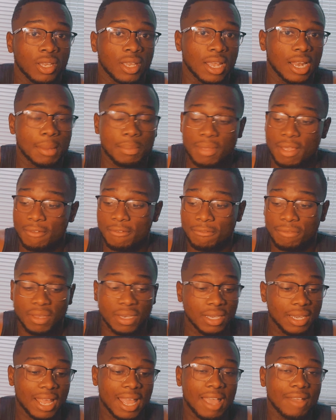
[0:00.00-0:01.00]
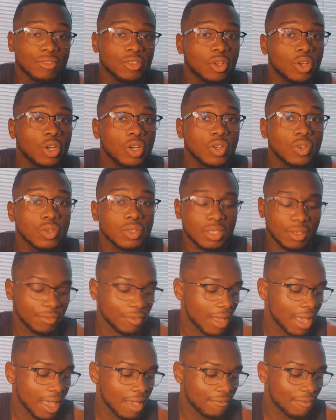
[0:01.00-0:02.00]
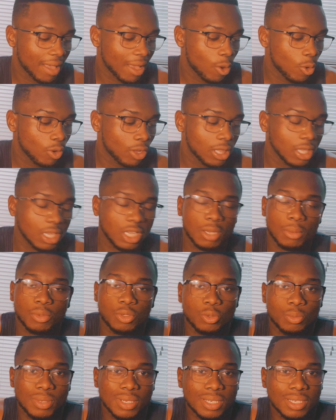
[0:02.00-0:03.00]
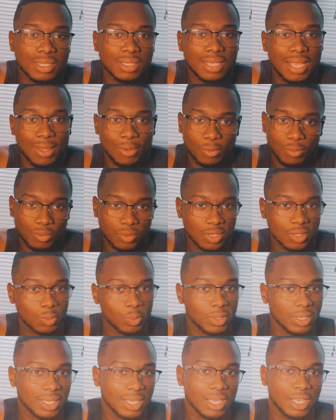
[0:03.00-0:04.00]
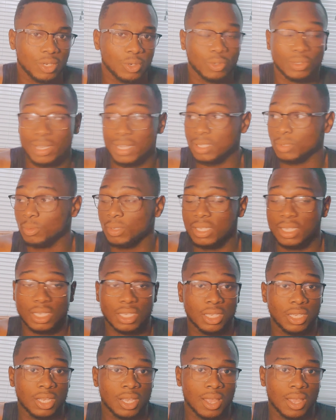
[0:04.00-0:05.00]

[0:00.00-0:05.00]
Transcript: And I'm not fiending to have no hoes. If I don't click up with no bitches this weekend or next weekend,